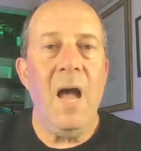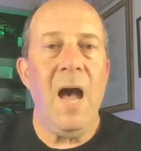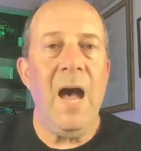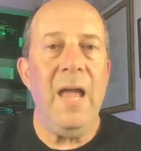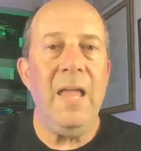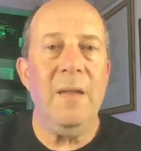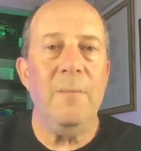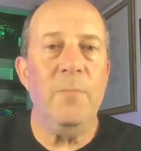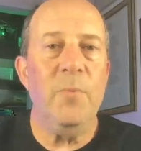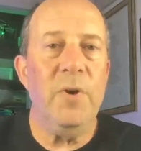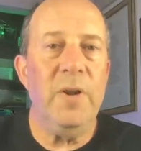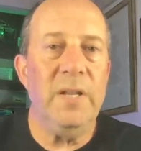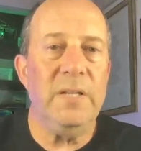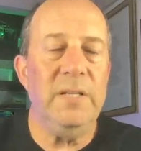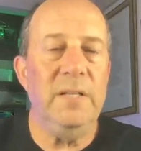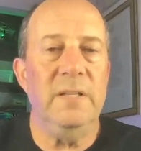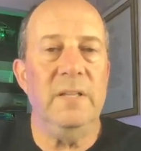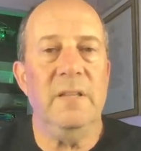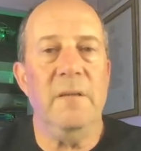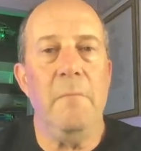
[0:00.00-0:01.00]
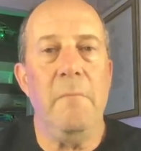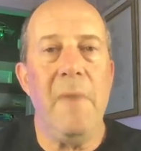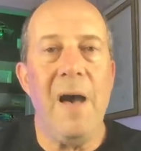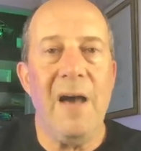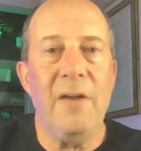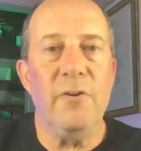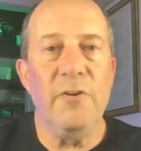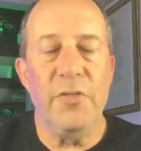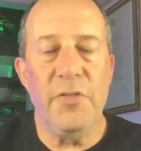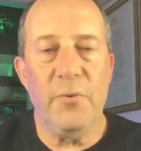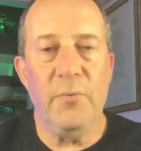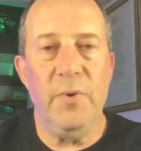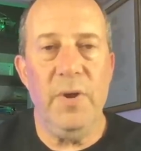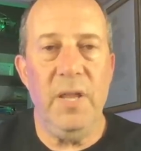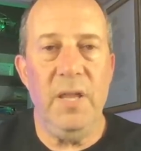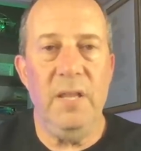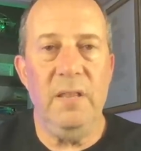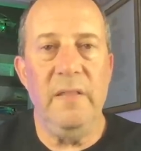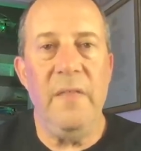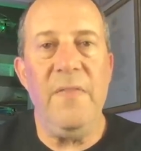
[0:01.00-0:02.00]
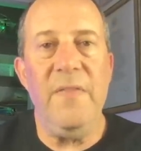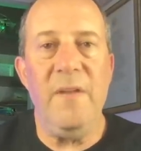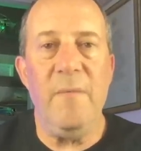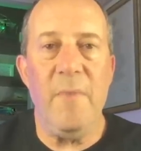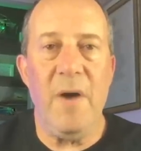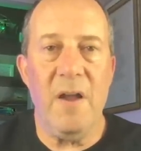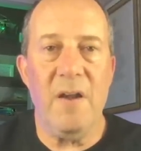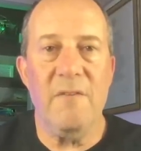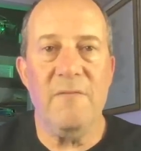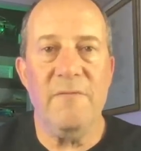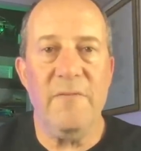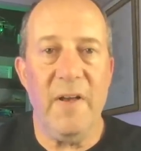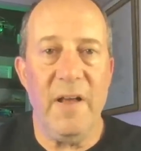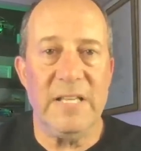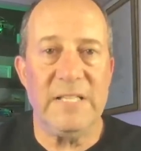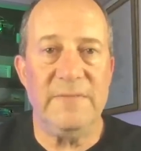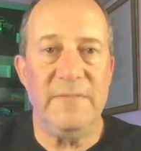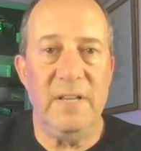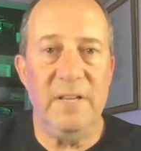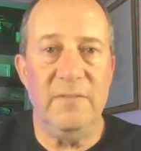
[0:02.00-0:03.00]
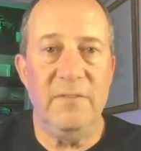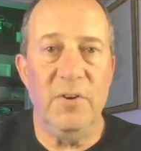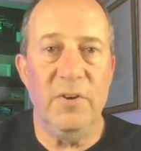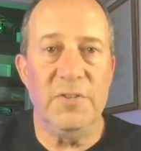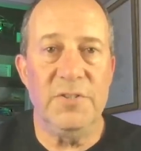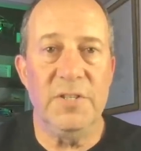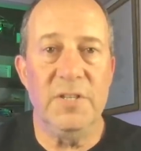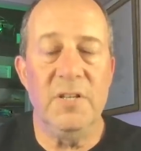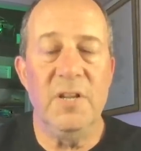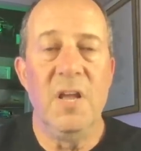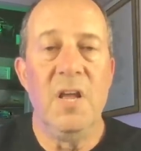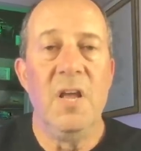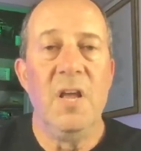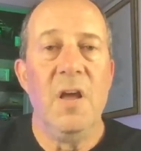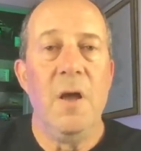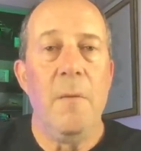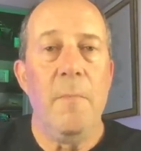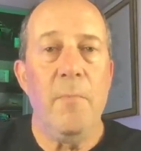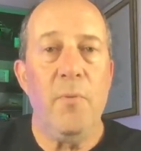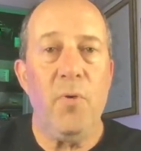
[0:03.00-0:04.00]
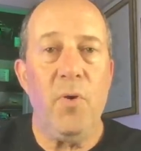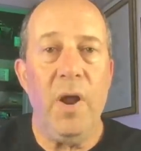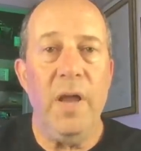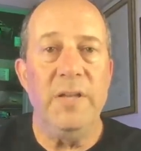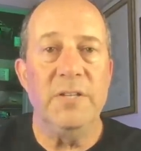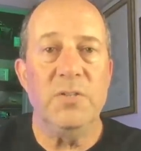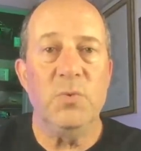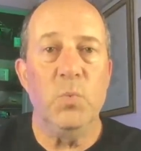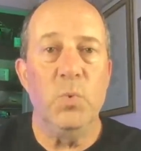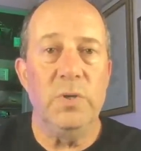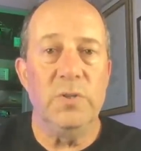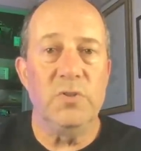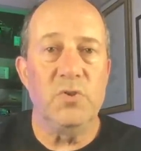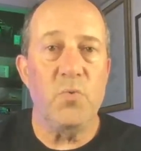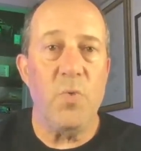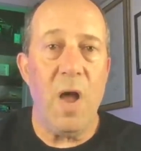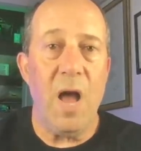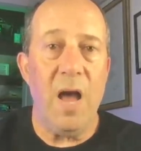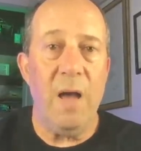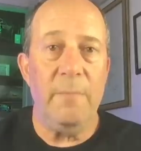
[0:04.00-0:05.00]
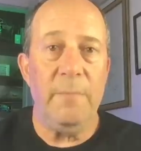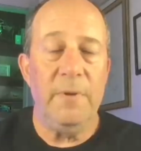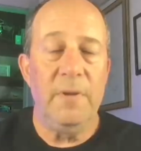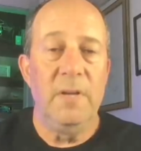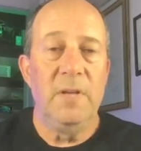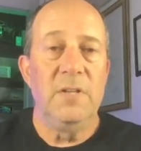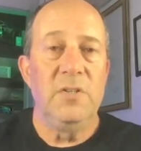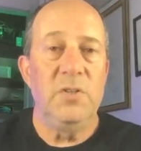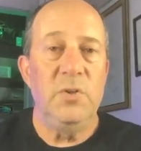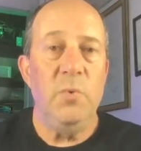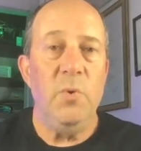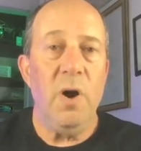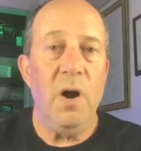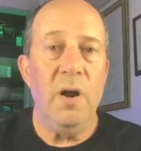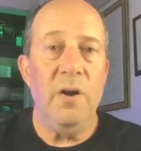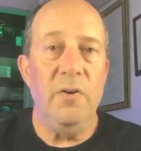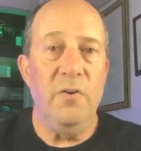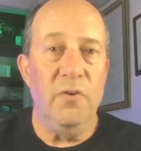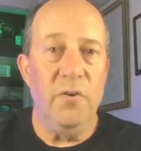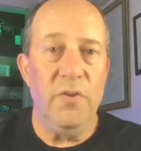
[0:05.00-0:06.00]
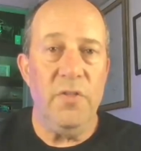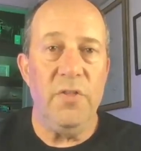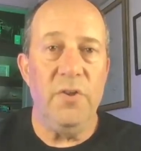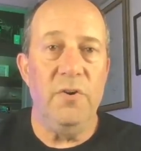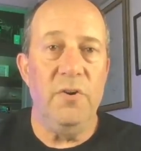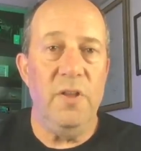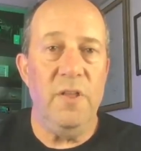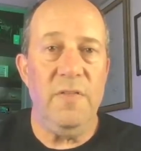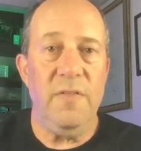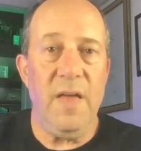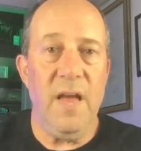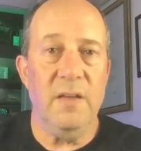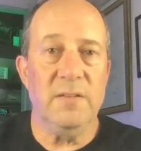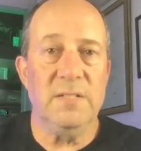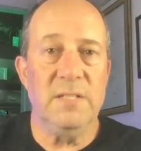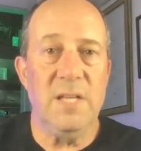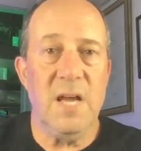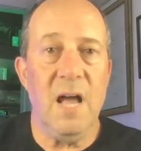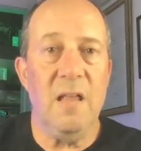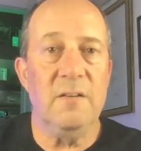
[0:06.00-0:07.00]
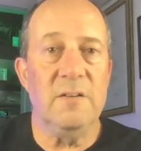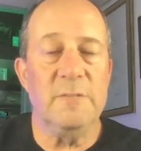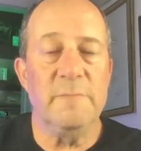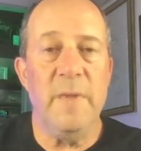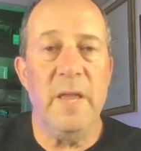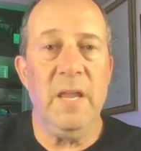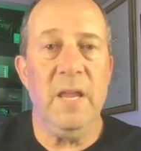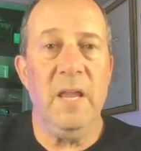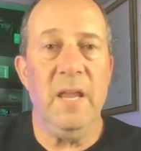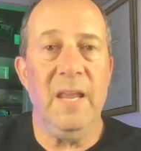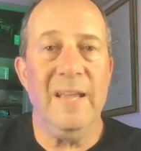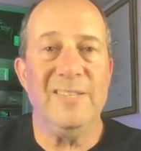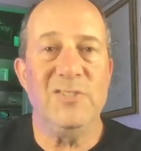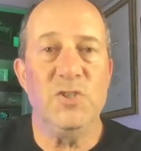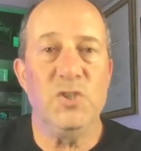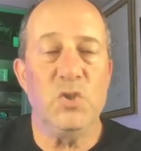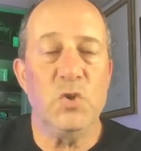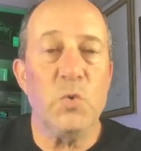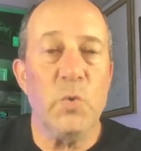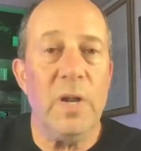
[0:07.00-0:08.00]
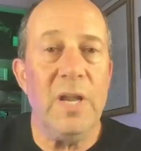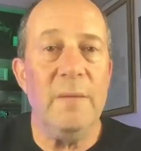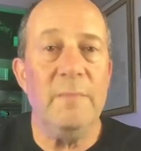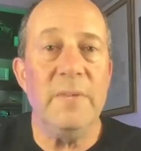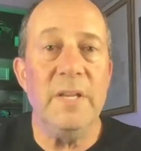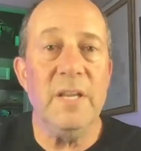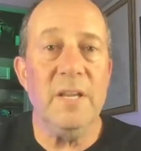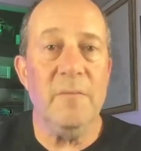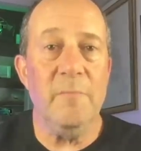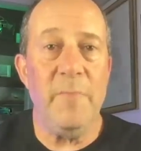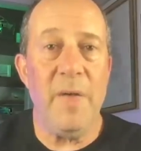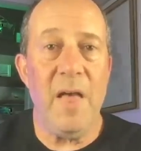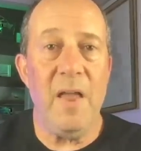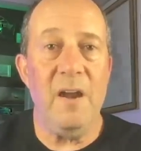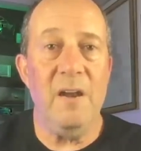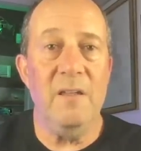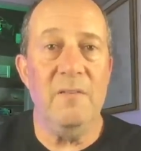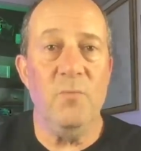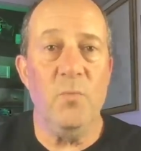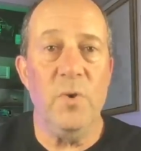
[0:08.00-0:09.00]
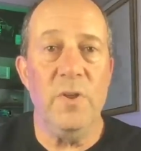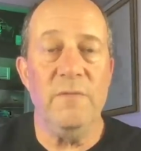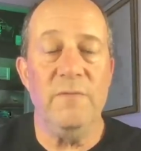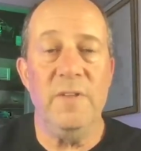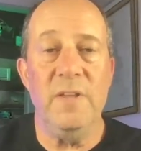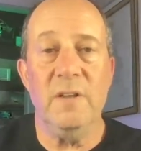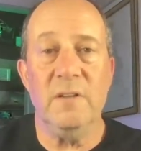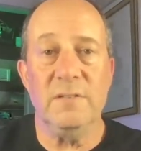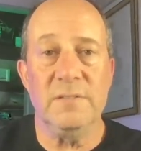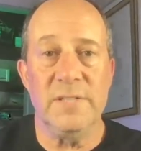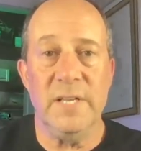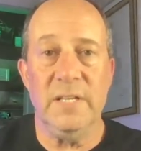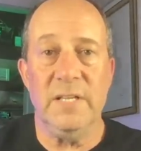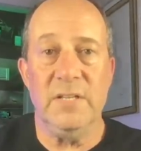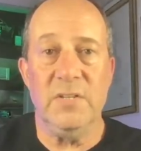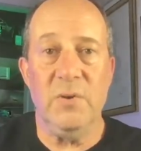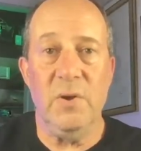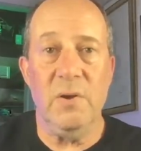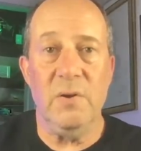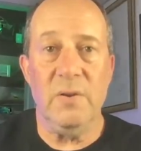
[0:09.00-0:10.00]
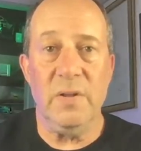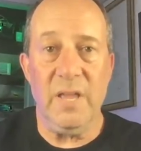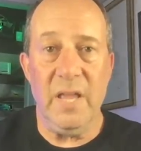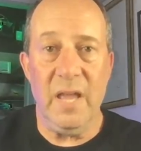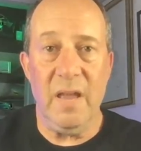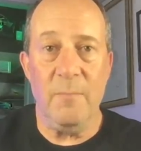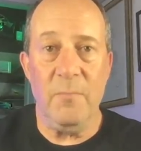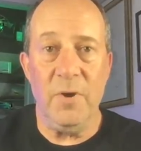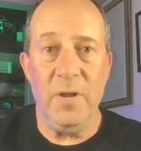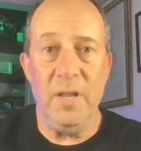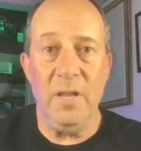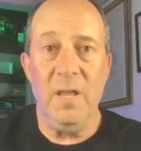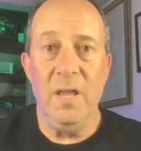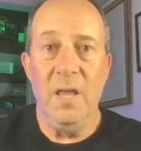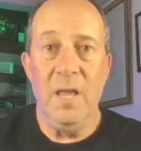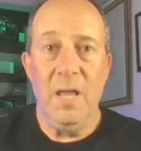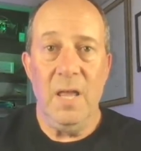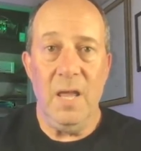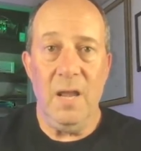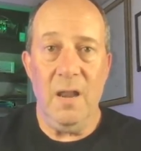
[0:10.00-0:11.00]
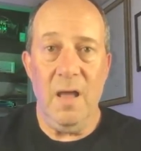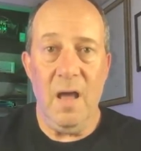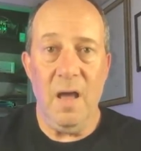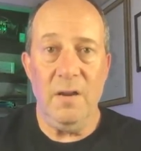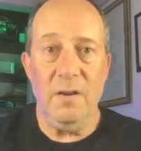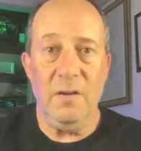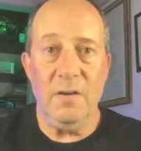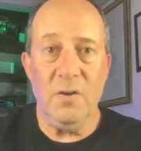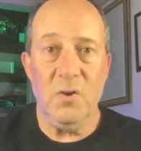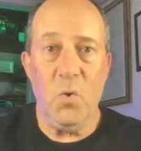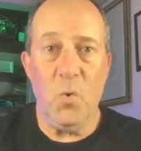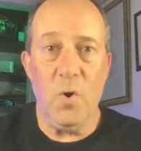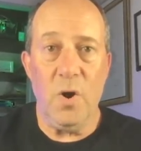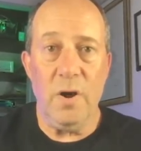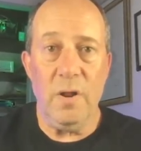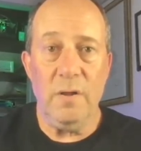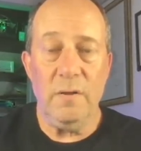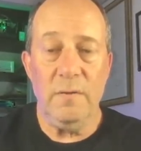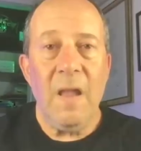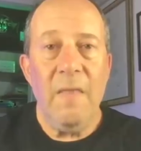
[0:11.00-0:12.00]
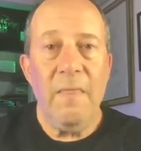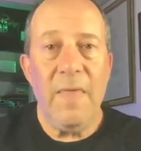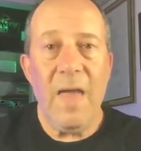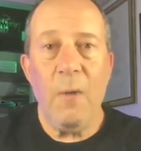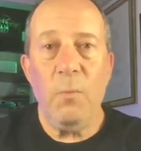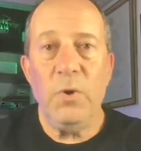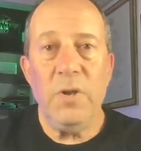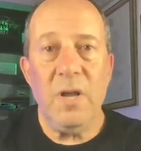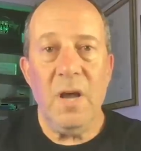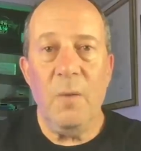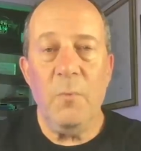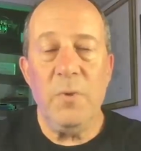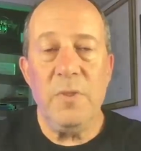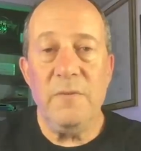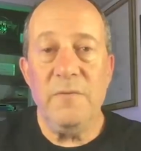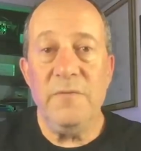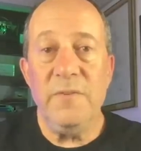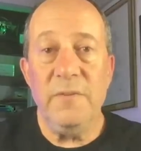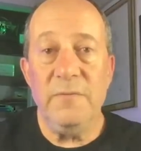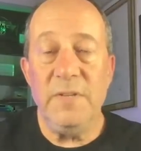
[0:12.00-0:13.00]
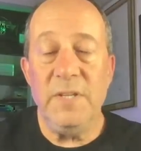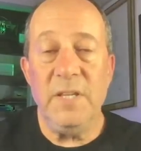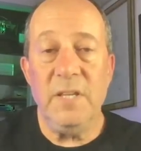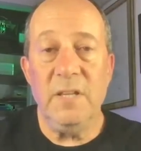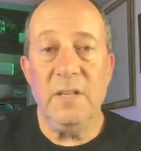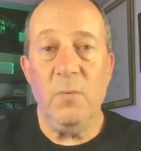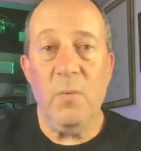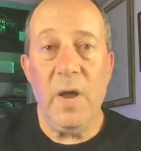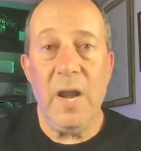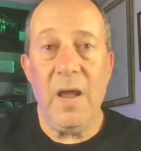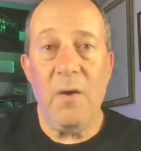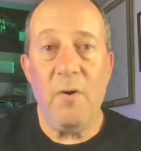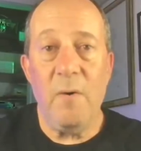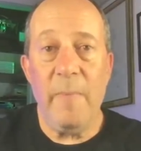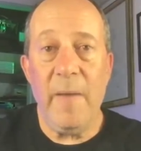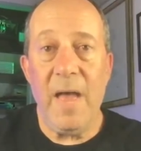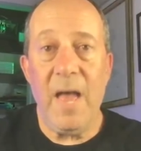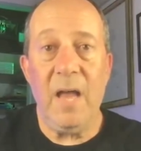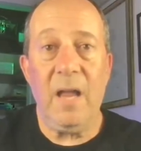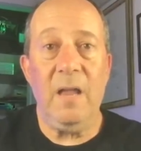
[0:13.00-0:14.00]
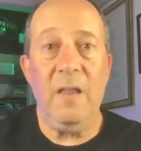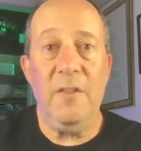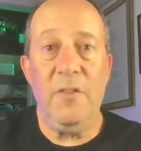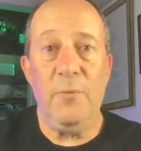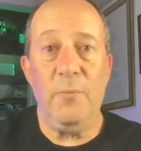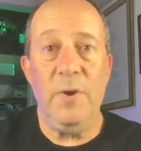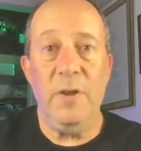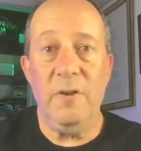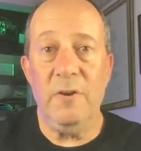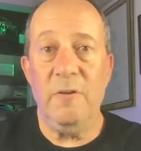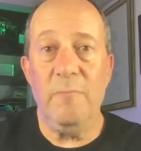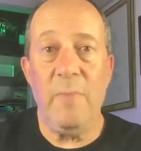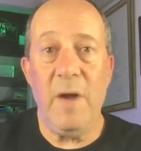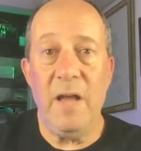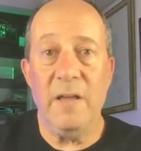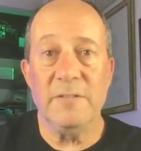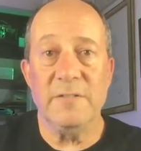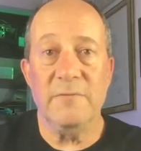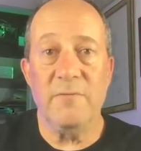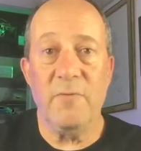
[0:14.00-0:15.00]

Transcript: I am predicting that the Model 3 lithium iron phosphate version price will drop to under $30,000, making it extremely competitive with vehicles like the Toyota Camry and Honda Accord. That would come with a 50 kilowatt hour pack and 300 miles of